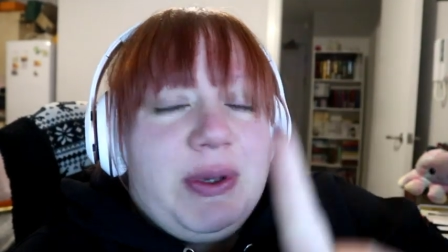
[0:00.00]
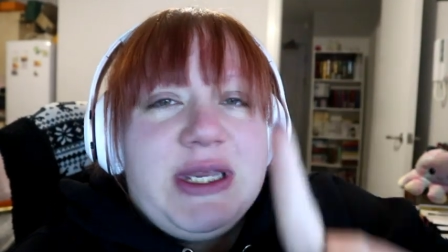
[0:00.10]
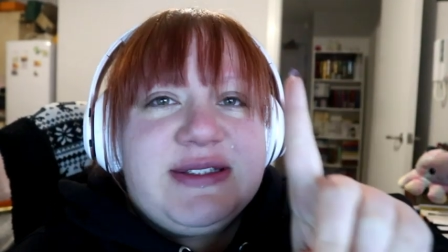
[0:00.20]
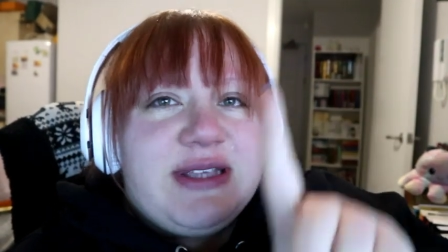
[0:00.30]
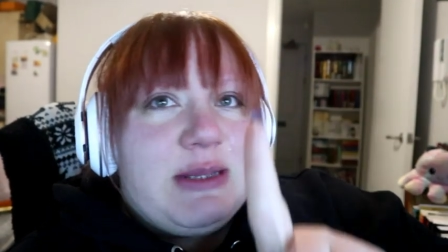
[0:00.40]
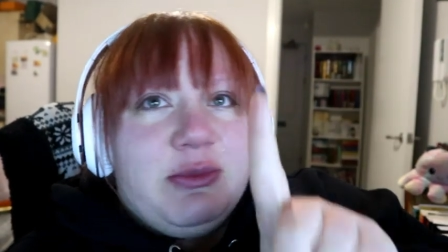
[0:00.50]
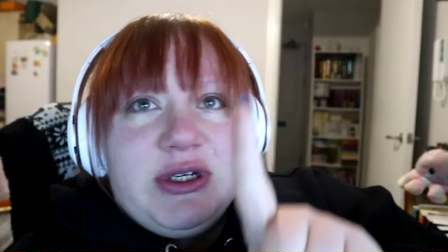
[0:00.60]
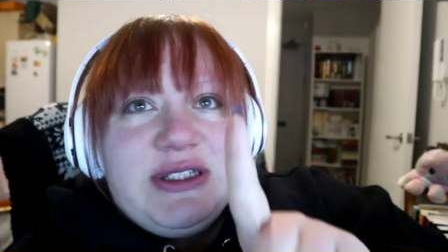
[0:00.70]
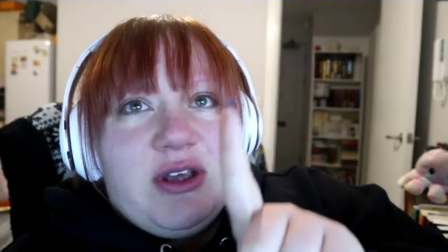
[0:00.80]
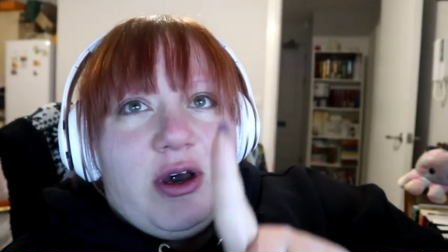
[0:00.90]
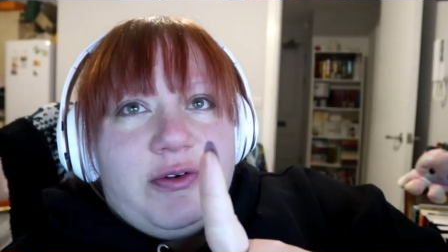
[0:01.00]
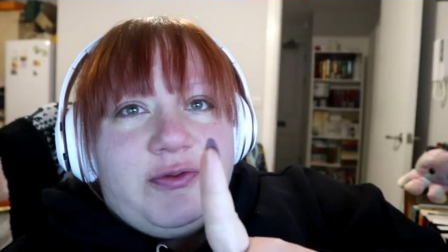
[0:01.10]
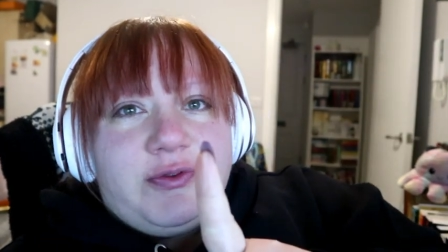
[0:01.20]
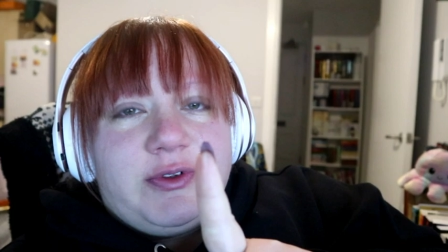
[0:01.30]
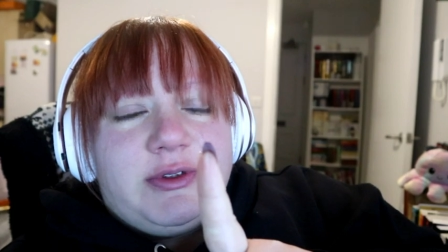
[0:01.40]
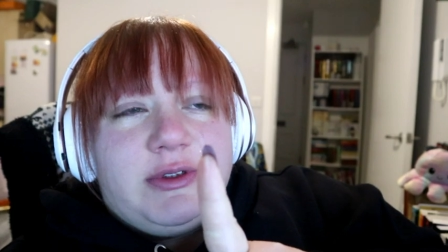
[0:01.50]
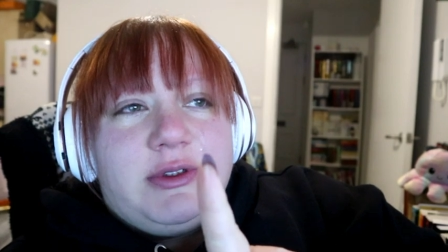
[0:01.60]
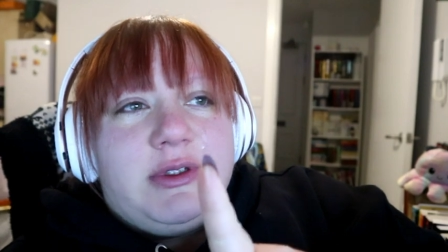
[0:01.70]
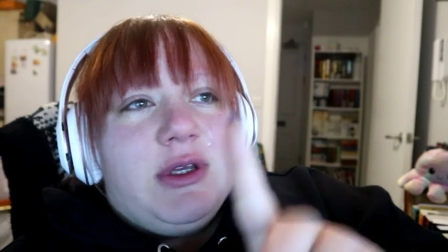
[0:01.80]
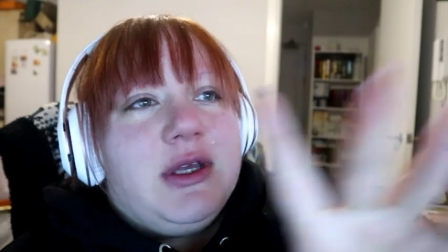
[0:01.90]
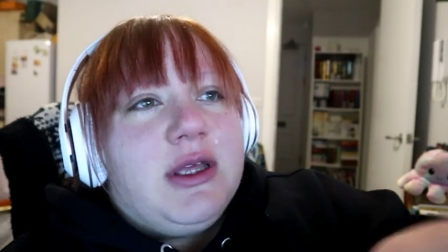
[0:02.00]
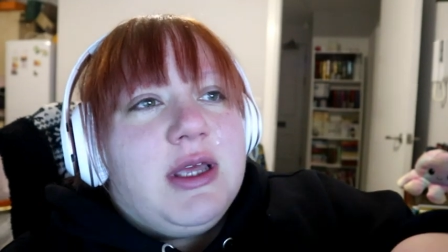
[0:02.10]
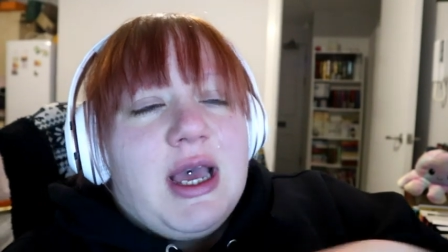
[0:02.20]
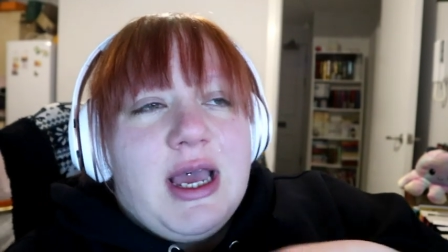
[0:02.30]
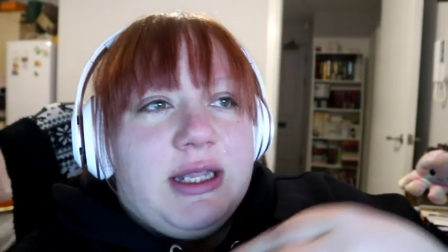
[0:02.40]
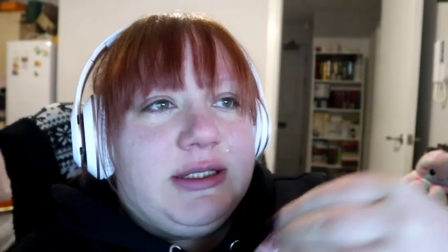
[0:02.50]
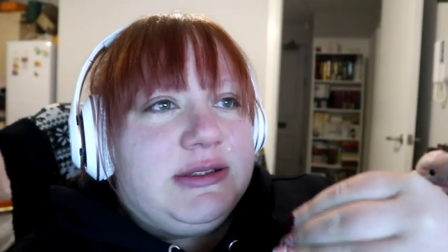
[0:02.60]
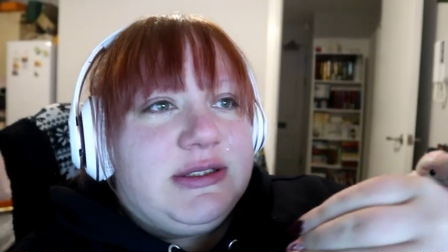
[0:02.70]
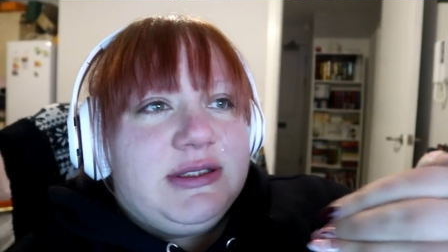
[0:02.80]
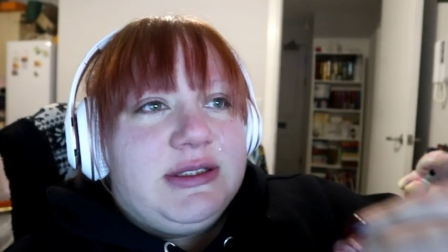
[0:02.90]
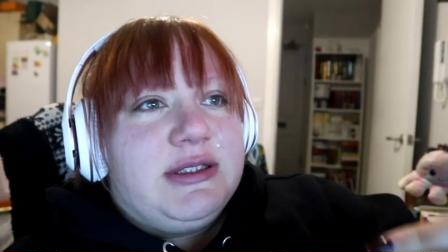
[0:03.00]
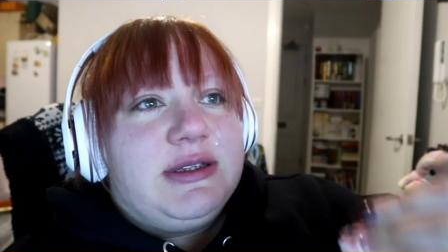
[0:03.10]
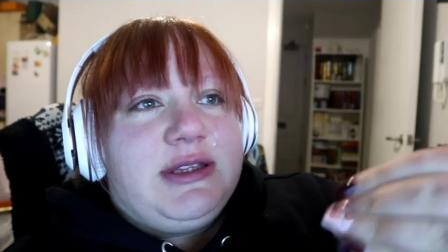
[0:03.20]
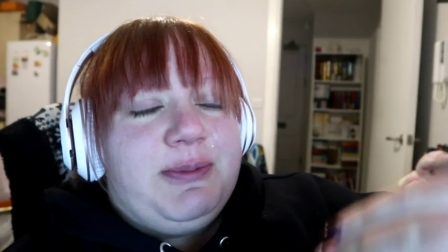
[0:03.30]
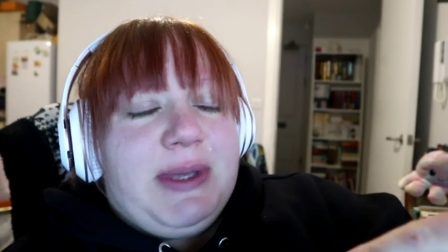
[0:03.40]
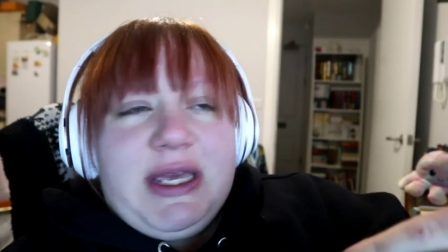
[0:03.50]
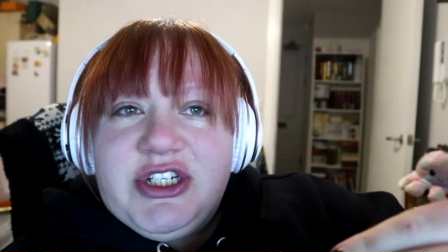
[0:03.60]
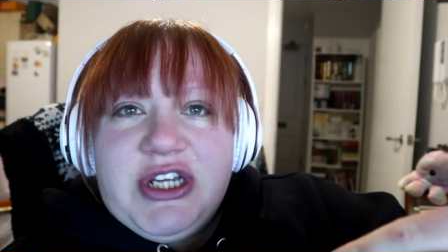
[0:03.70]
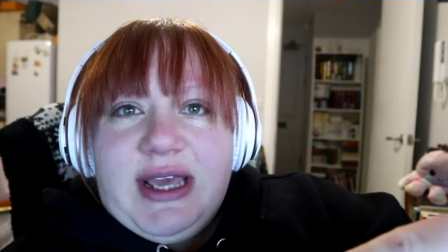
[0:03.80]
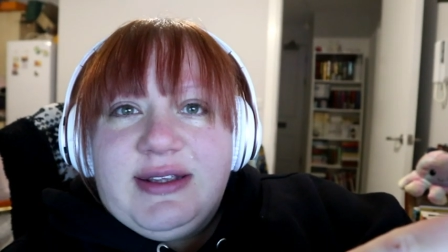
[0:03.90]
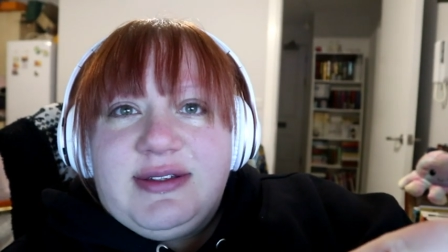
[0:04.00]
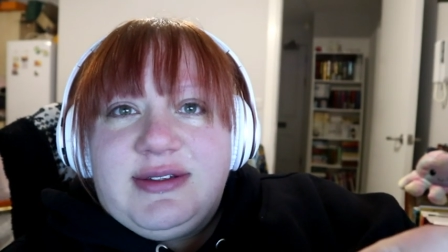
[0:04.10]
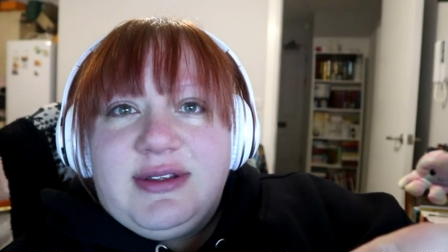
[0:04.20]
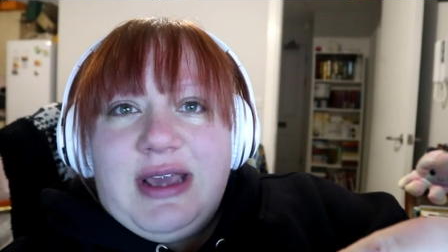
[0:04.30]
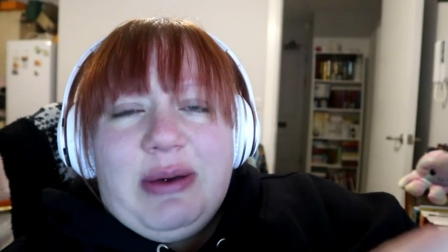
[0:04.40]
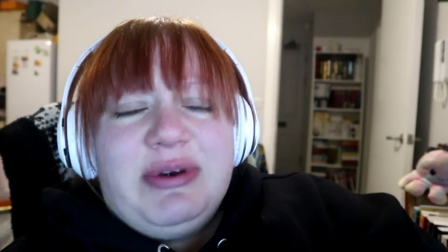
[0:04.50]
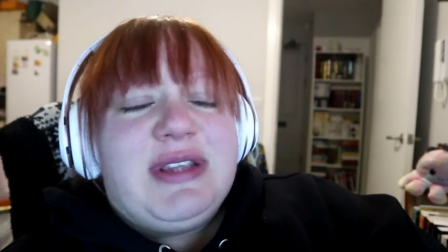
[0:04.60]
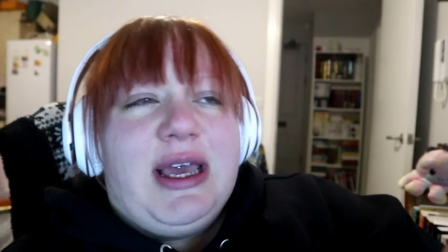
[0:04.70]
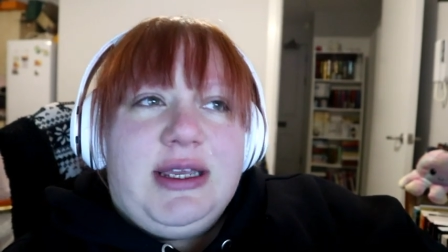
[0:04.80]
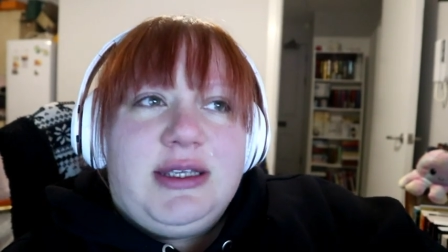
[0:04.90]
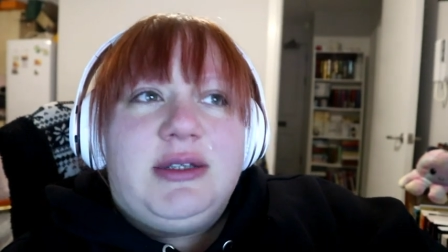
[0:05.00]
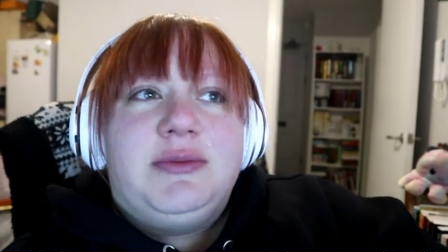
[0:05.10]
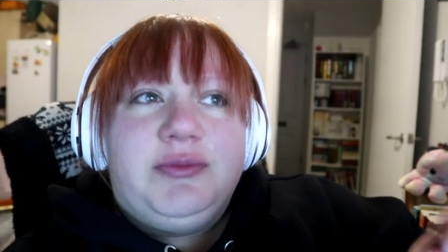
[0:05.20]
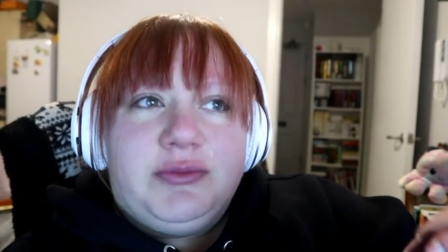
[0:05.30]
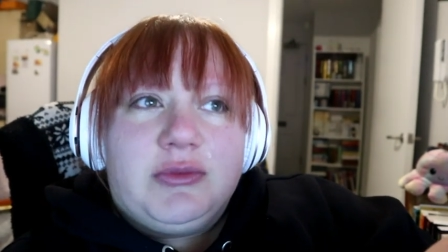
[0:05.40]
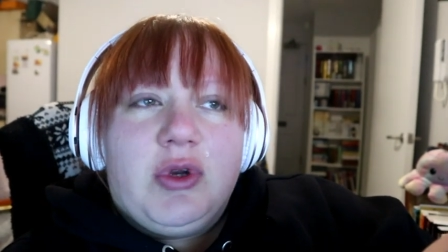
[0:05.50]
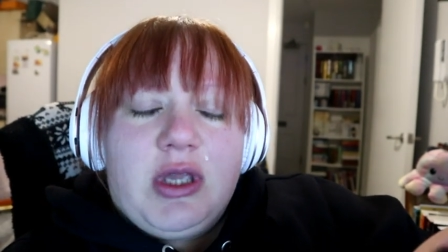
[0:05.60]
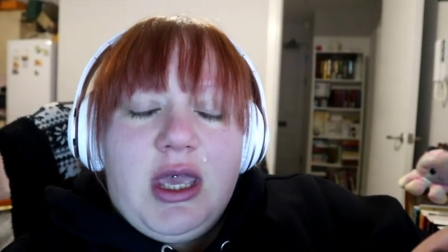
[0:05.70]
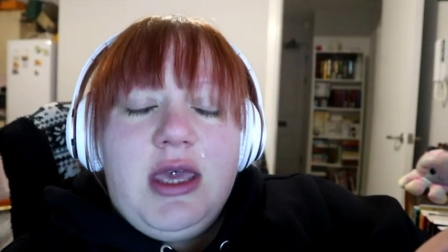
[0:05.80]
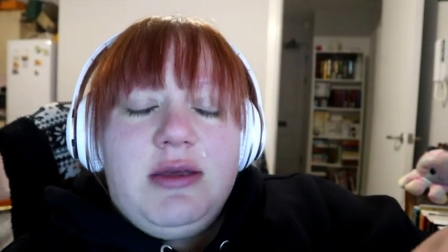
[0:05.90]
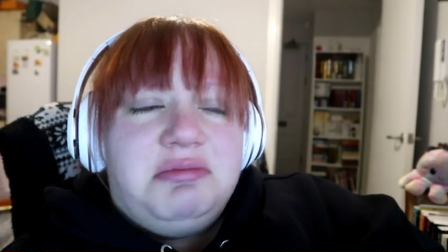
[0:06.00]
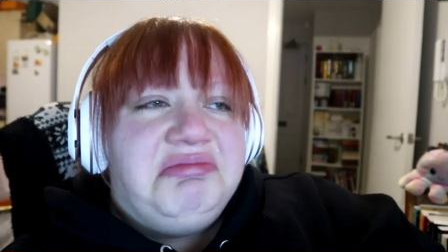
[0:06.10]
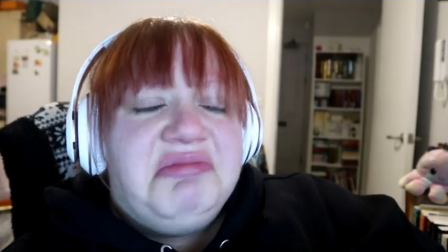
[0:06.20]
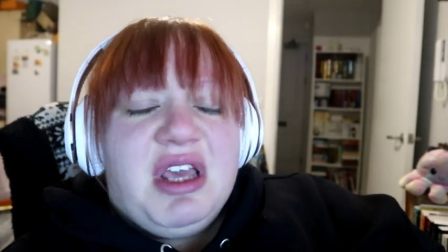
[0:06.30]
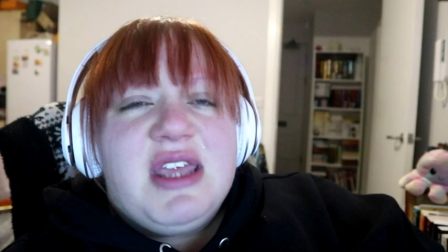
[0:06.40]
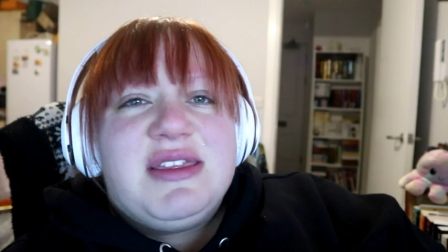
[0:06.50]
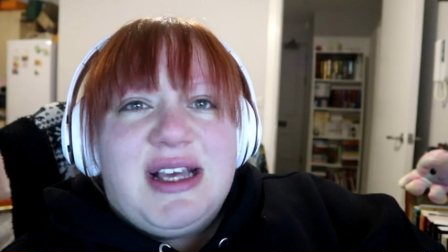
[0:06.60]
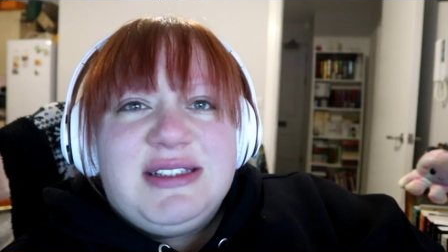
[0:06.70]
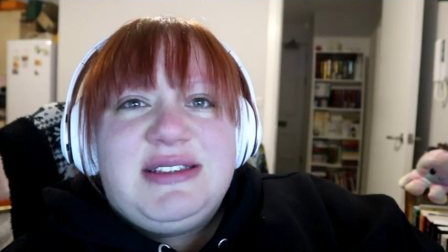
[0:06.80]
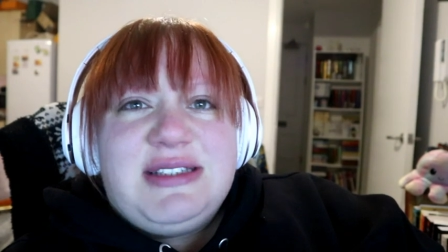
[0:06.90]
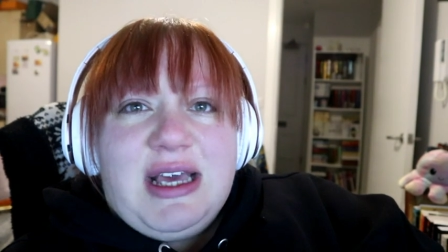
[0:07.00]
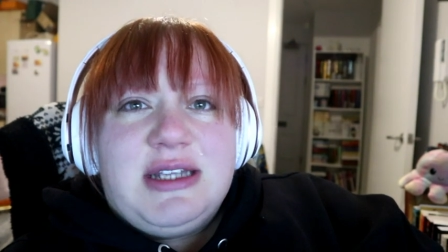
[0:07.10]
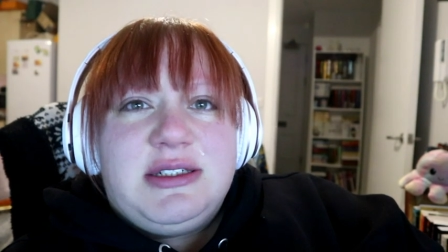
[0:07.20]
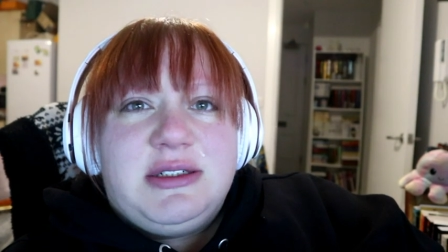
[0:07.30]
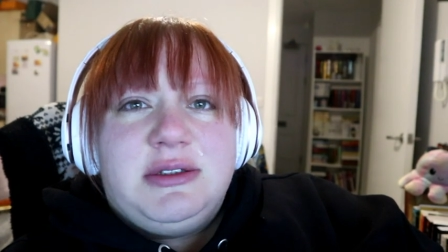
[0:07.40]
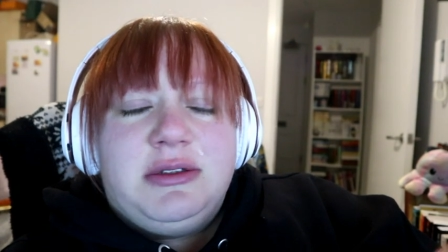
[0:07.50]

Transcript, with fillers: Peeta set the monkeys off, and the bitter chest. I was like, okay, that's sad.